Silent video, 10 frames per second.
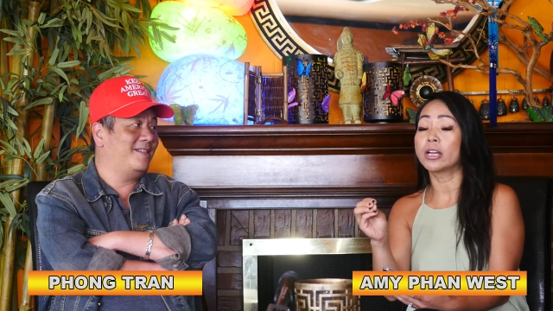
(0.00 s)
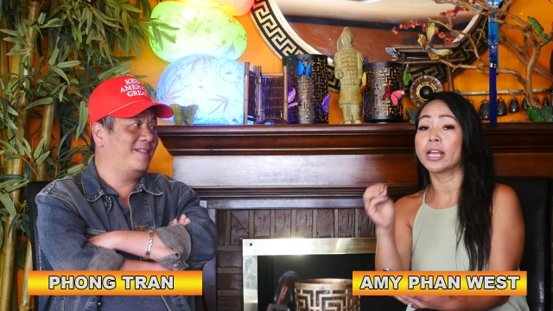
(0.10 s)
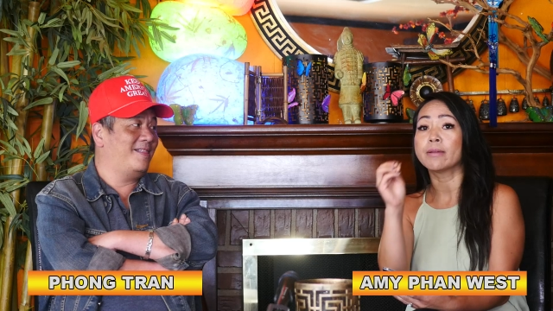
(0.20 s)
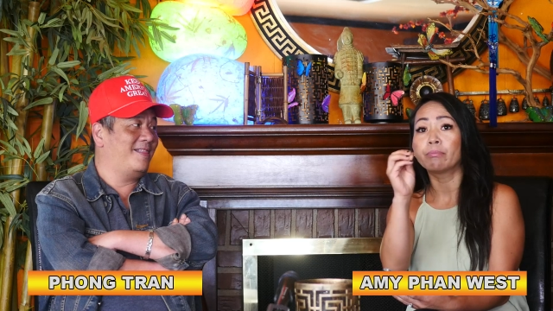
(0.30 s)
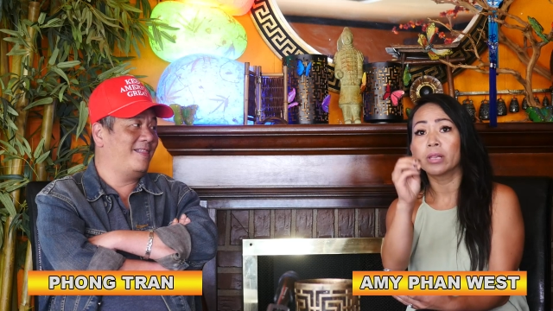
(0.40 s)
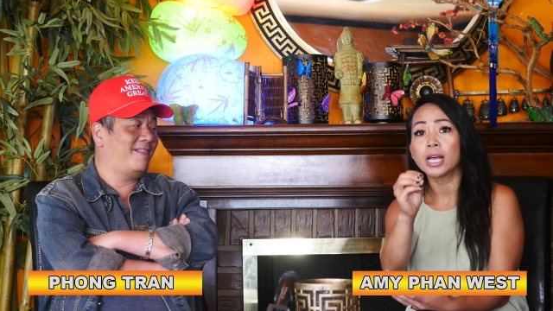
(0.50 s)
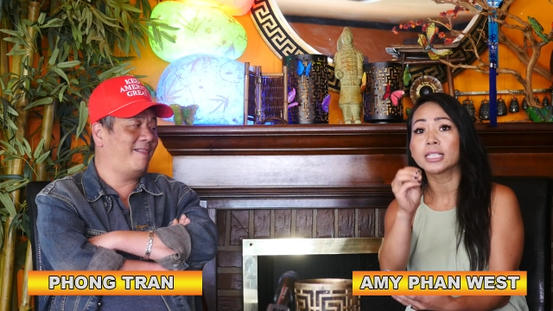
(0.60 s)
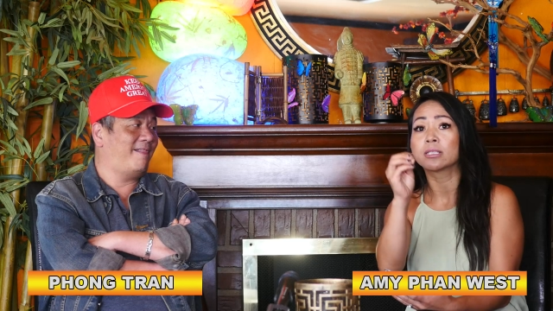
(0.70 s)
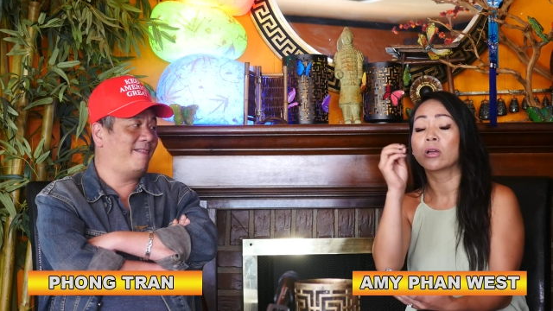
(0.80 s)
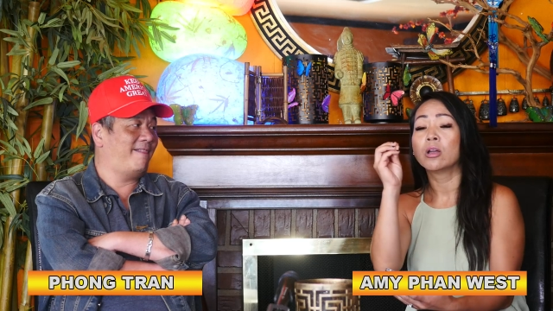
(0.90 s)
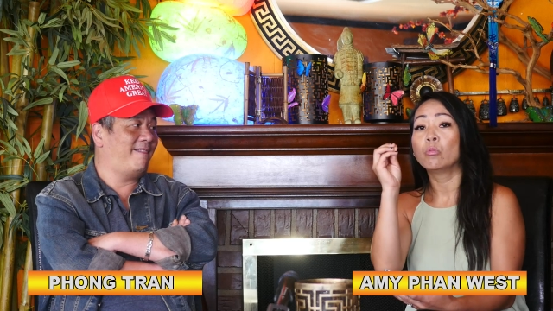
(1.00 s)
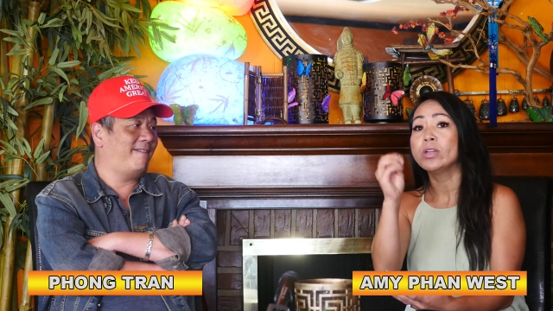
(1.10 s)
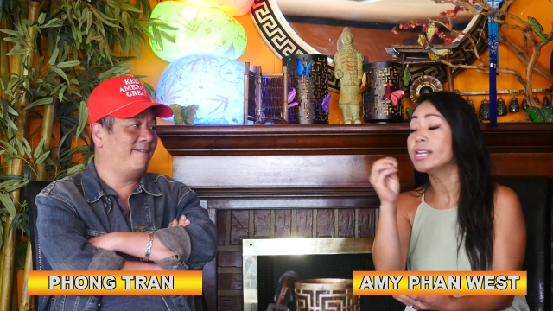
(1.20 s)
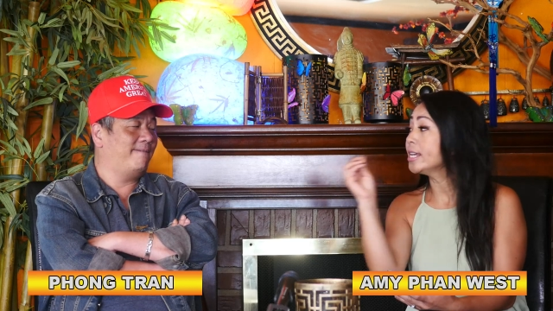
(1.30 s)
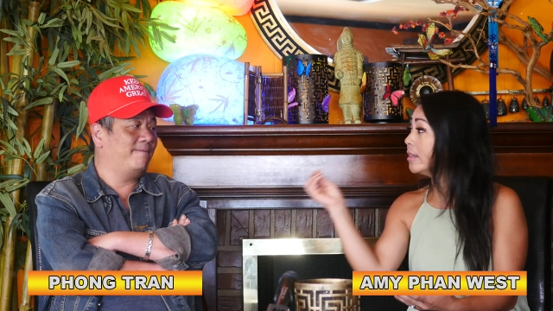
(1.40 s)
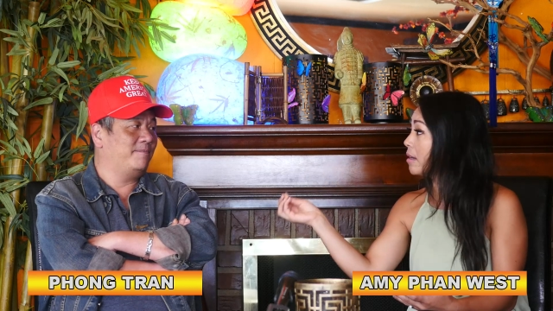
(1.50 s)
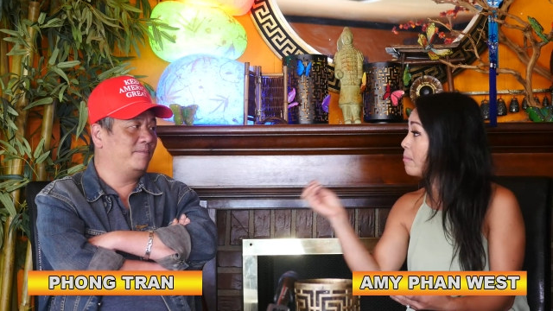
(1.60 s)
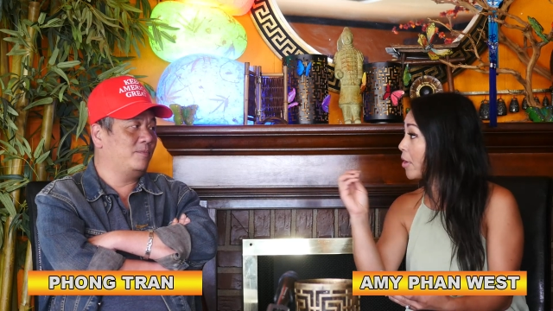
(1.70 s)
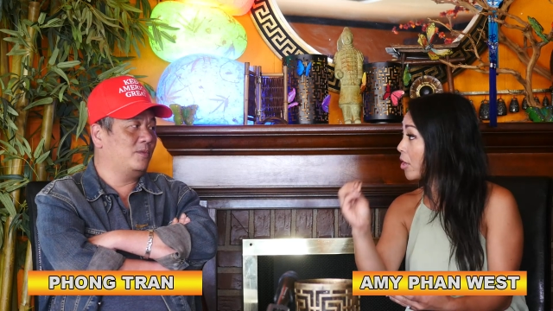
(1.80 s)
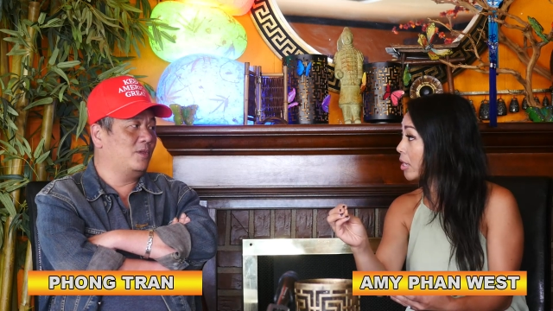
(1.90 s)
Speaker 1: And plus, we need the
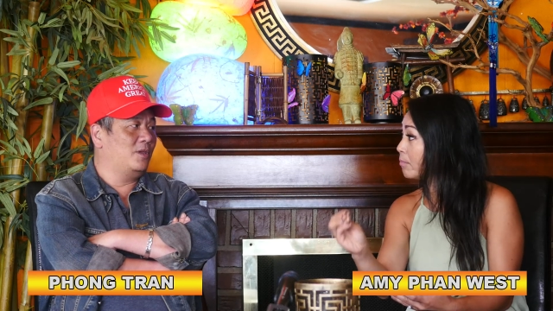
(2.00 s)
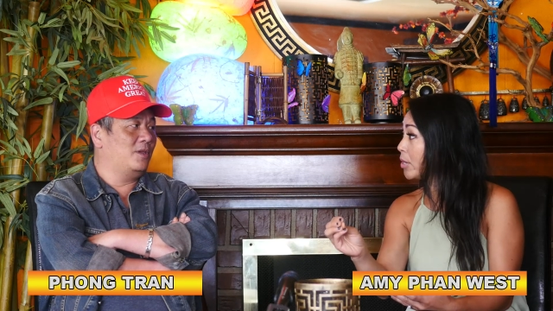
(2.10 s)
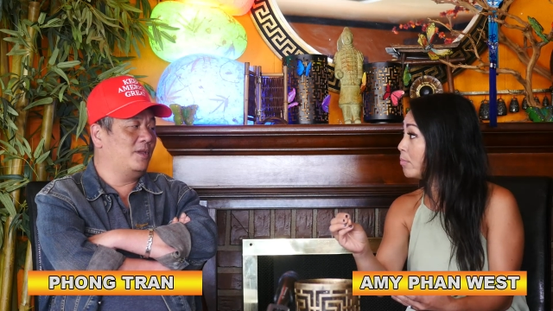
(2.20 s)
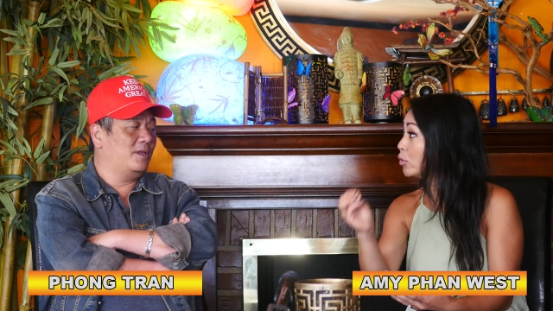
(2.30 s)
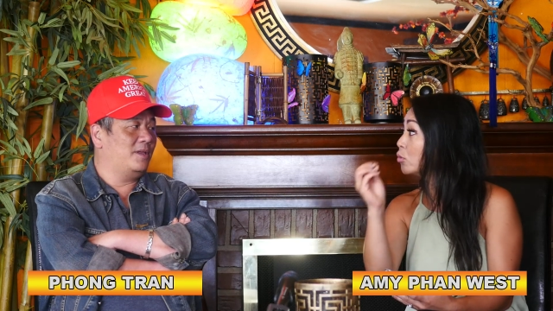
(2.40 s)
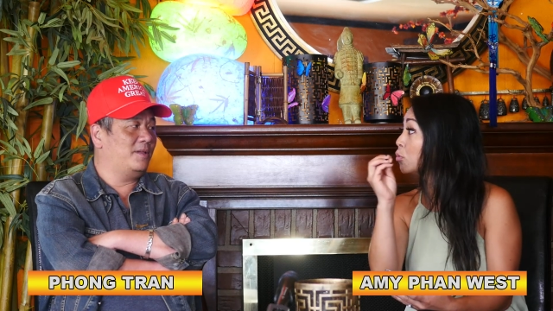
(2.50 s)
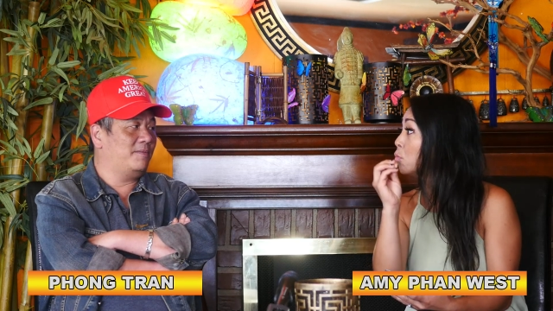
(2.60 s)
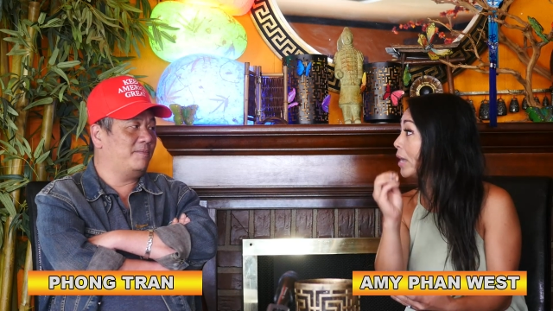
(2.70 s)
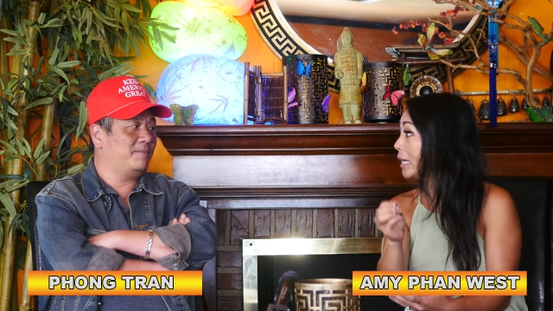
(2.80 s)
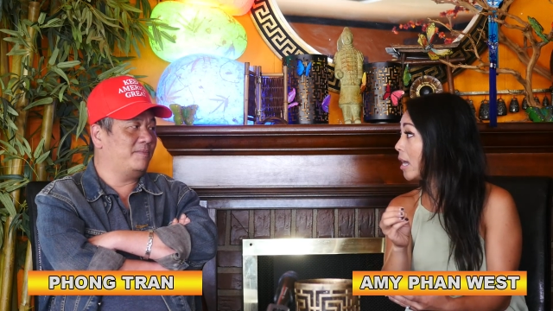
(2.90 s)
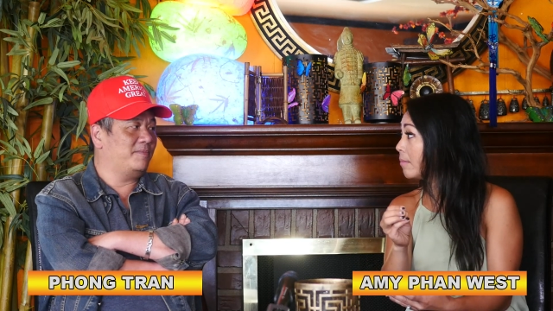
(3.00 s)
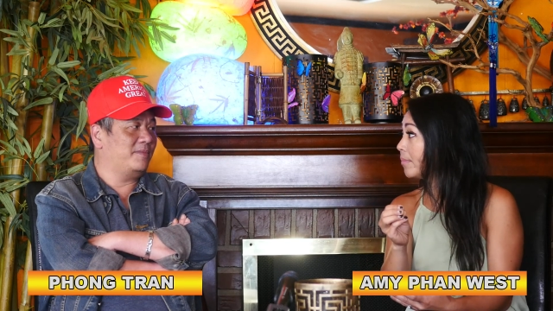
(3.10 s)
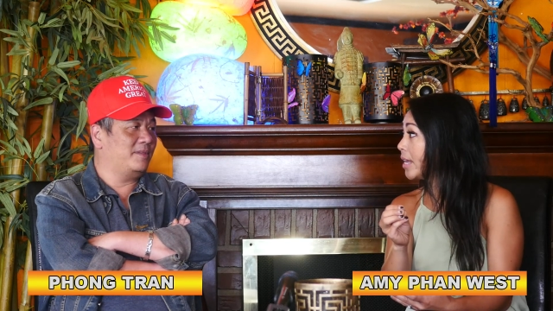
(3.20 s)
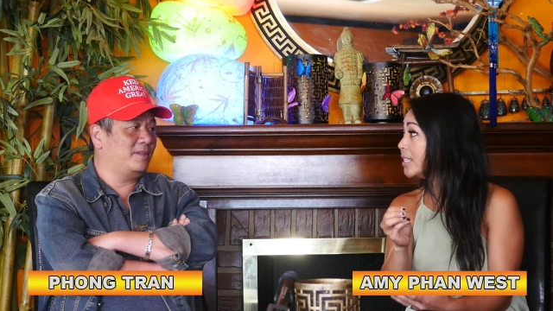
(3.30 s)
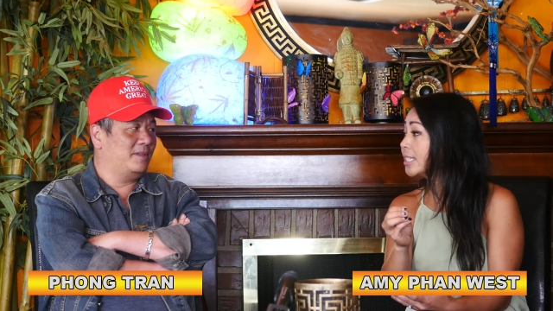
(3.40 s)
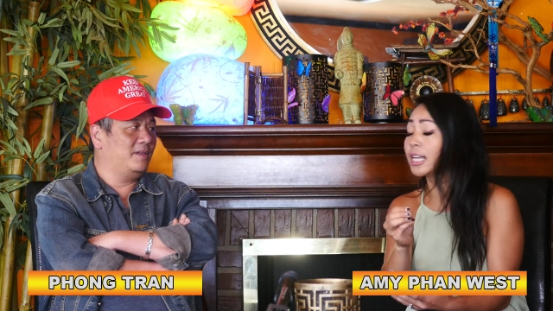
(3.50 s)
American people to wake up and say,